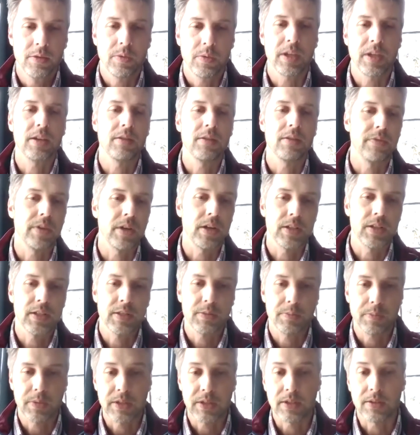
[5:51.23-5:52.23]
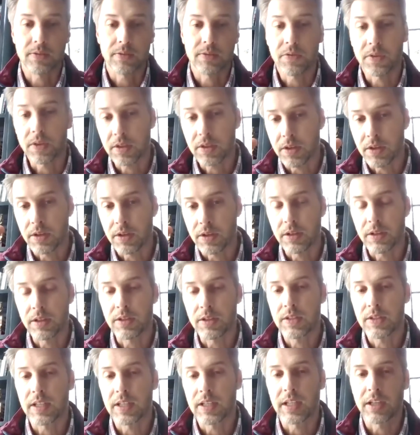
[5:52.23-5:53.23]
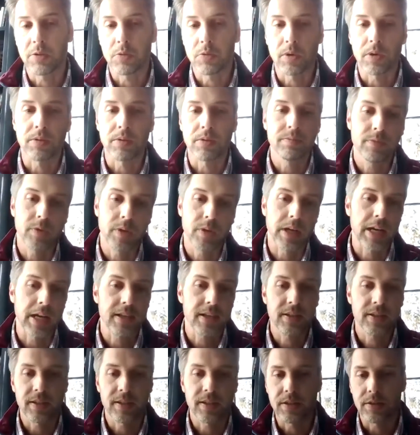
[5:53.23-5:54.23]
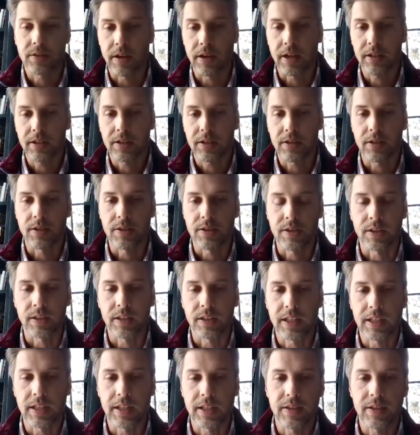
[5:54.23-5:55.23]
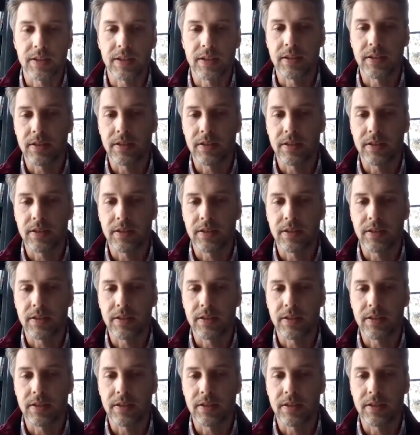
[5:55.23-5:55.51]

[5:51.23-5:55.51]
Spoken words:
we can get very specific on understanding where assets are at, cars and keys.